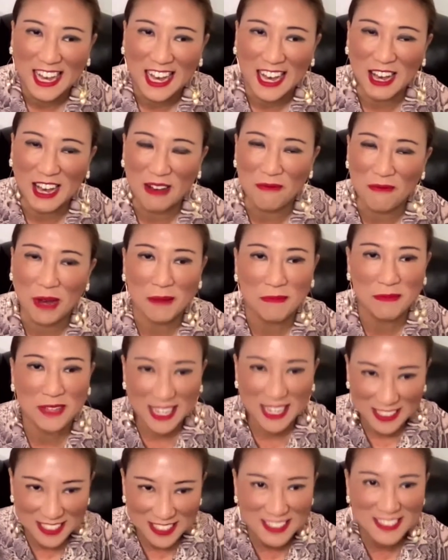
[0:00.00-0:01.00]
Um, I'm
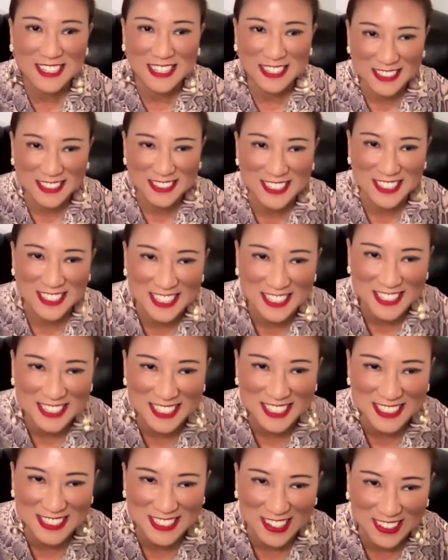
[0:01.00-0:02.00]
yet to see the
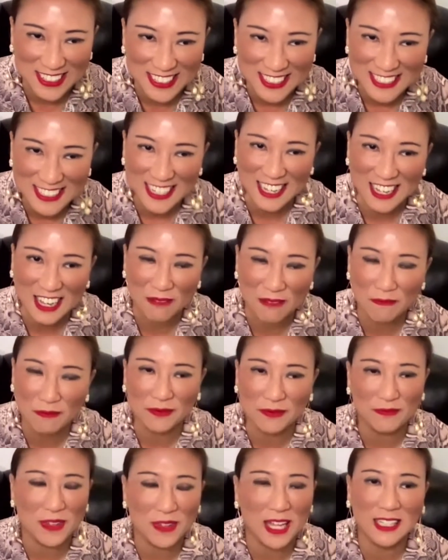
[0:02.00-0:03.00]
statistics on it. Um,
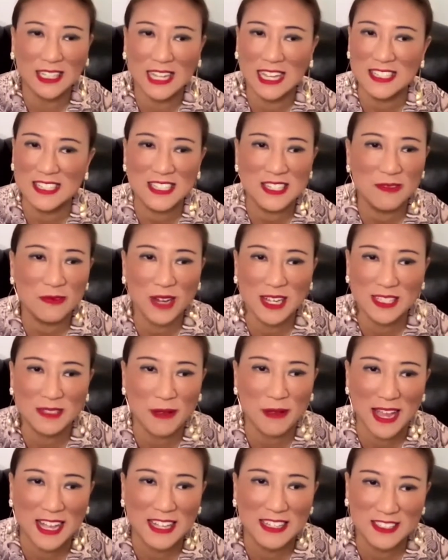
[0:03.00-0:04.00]
elastic waist
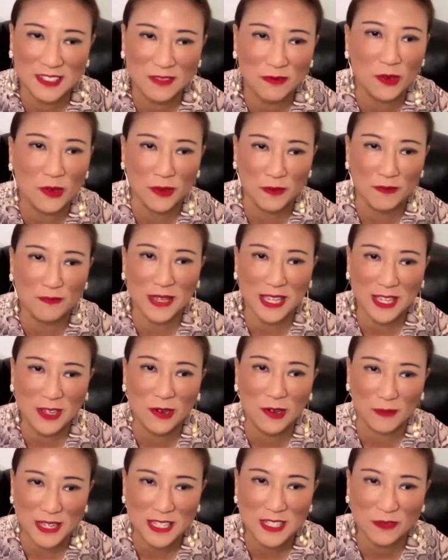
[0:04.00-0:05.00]
pants will be
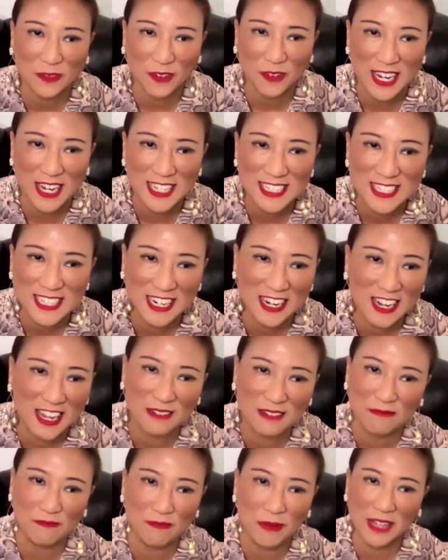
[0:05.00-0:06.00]
your best friend. And I,
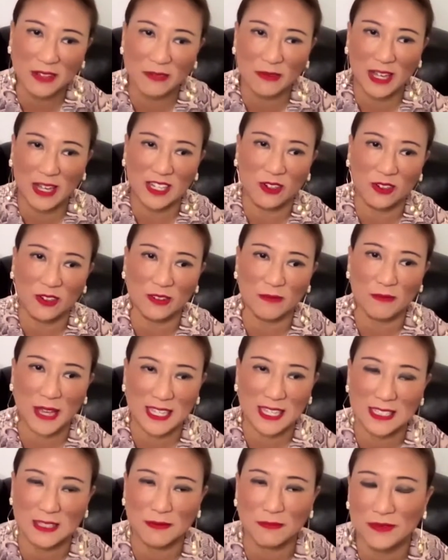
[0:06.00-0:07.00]
by the way, you look
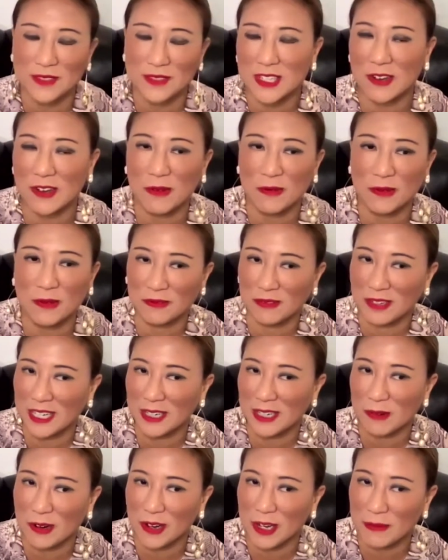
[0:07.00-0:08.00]
amazing. So I wouldn't really
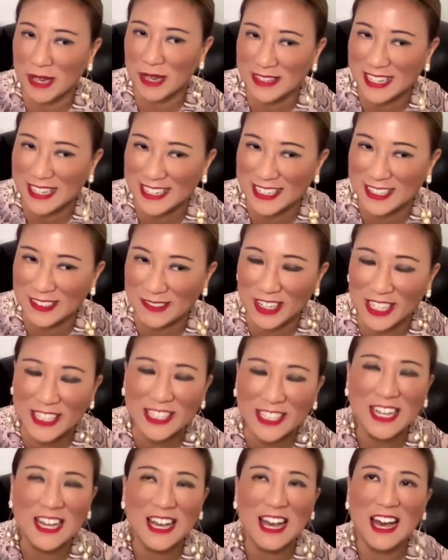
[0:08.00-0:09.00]
worry about that anyway.
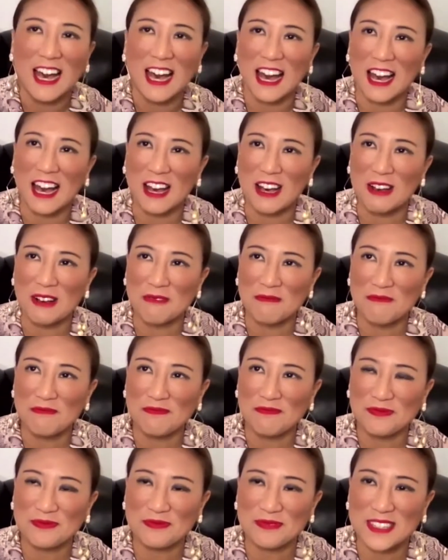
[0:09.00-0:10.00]

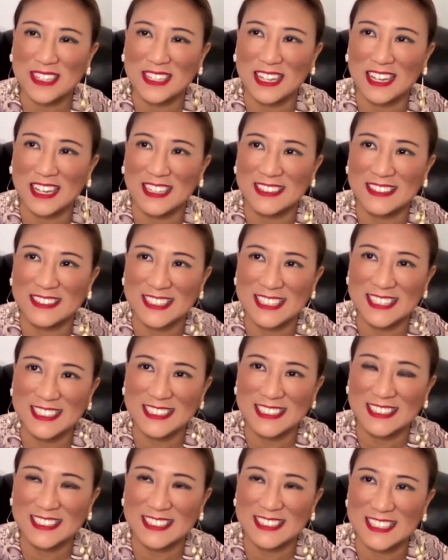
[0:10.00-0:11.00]
Um, I think
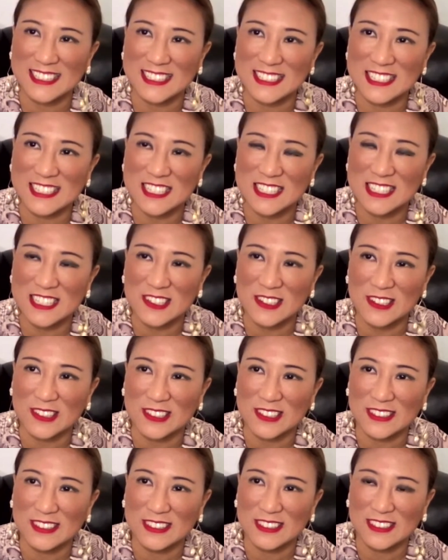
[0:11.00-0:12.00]
that, you
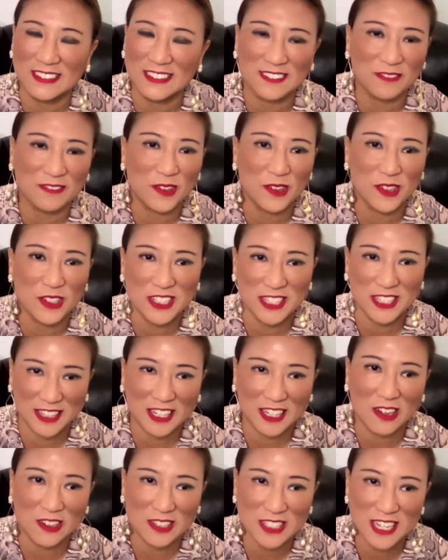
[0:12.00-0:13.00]
know, fortunately the
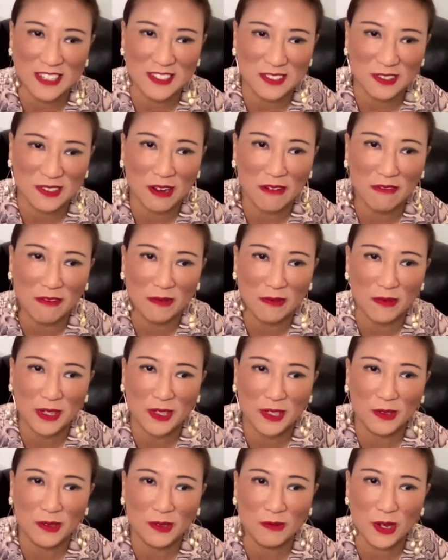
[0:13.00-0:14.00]
lockdowns are over and we
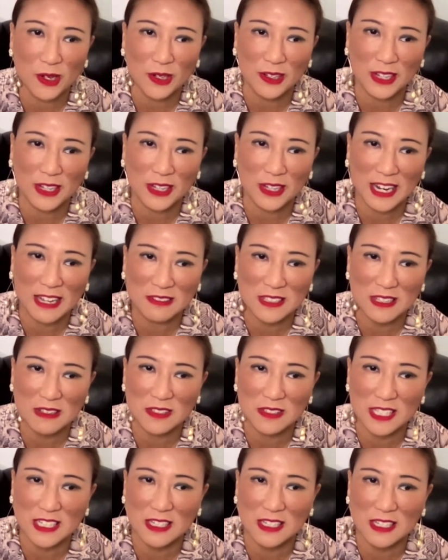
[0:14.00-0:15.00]
can all work on
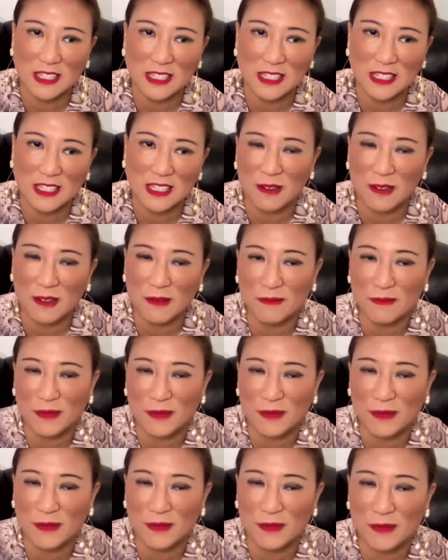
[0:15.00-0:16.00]
ourselves a little bit better
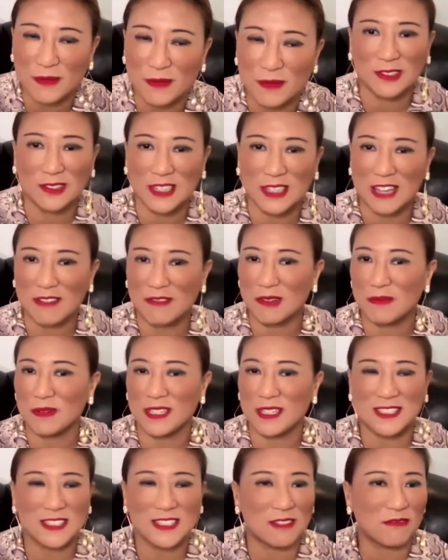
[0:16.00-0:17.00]
but yeah i mean look
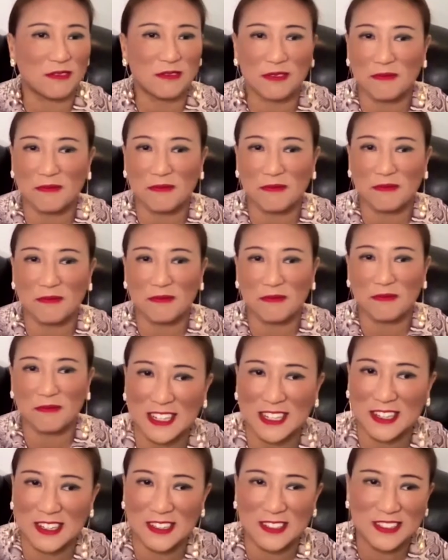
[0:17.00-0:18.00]
everybody suffered from covid
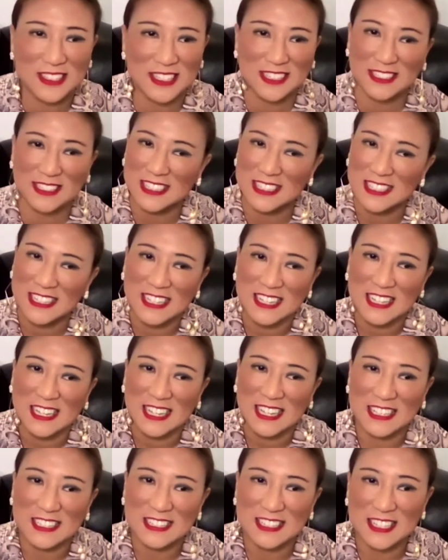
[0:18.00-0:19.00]
kilos and
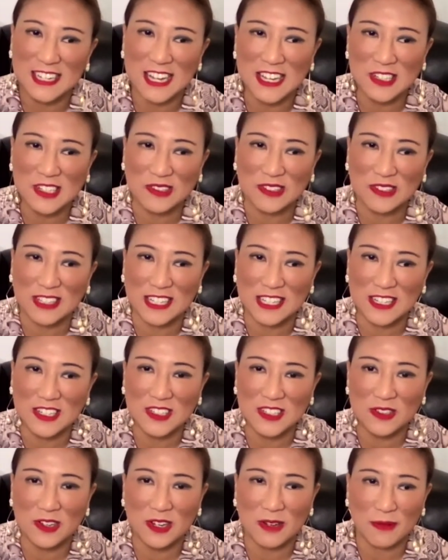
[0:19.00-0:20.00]
it's the nature of the
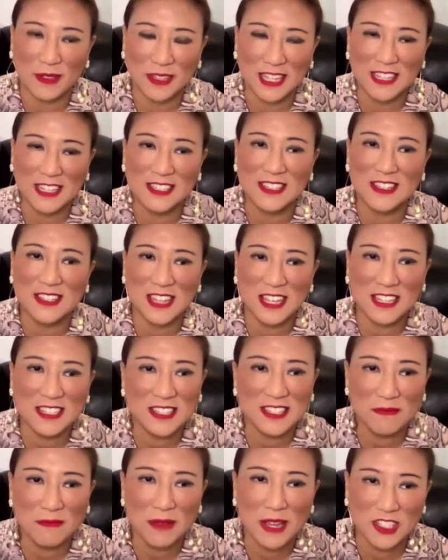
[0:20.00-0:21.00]
industry but that's that's
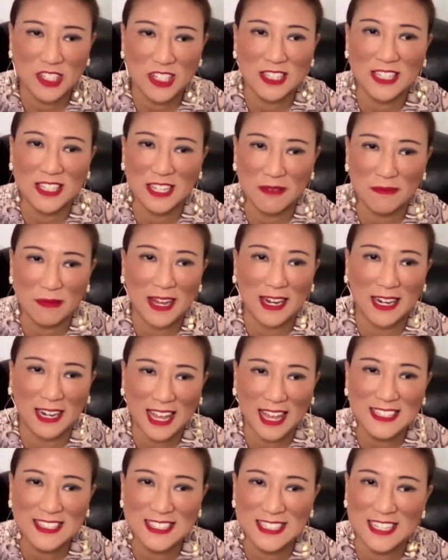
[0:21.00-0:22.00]
the magic thing about
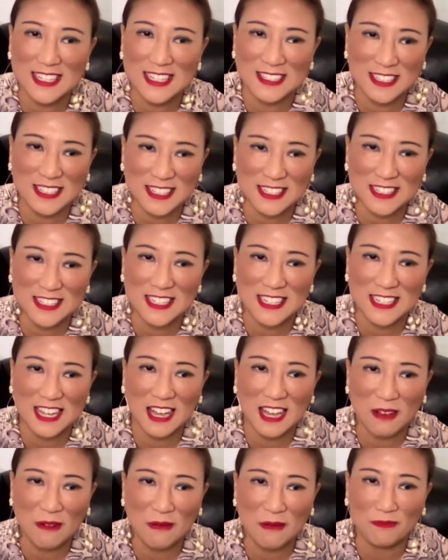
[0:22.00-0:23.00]
elastics and
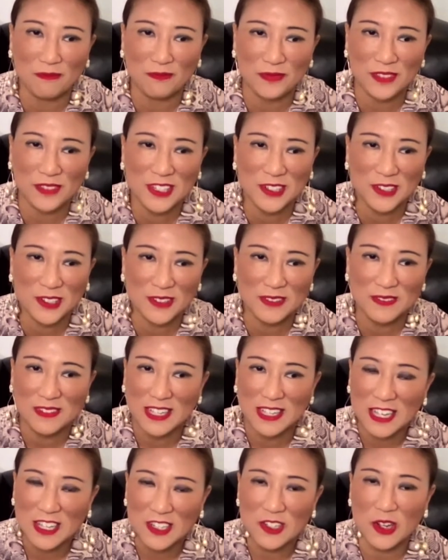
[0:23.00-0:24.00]
um, you know
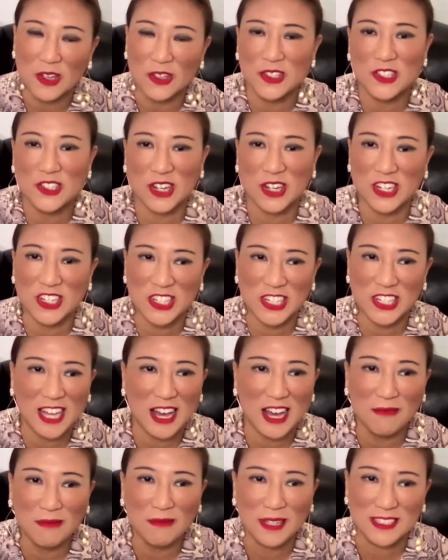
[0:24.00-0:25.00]
non-structured
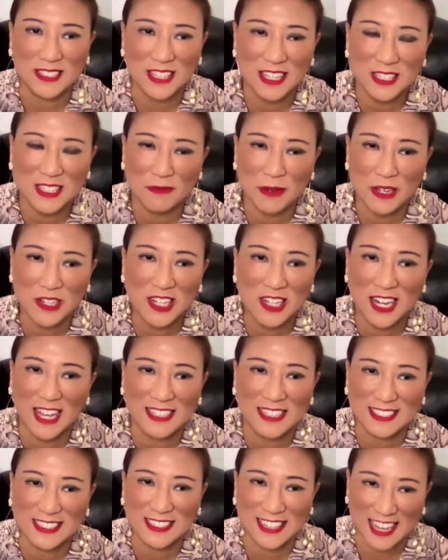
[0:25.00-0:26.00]
garments i
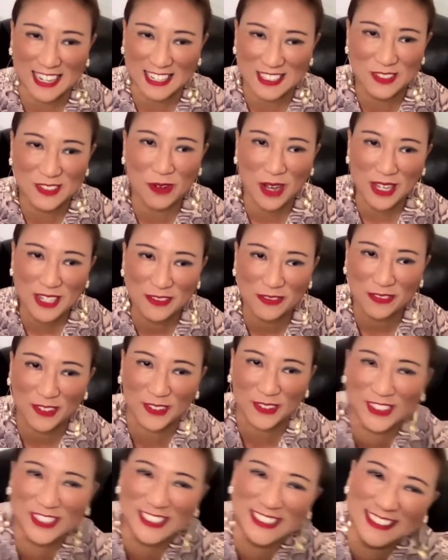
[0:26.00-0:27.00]
specialize in that it's wonderful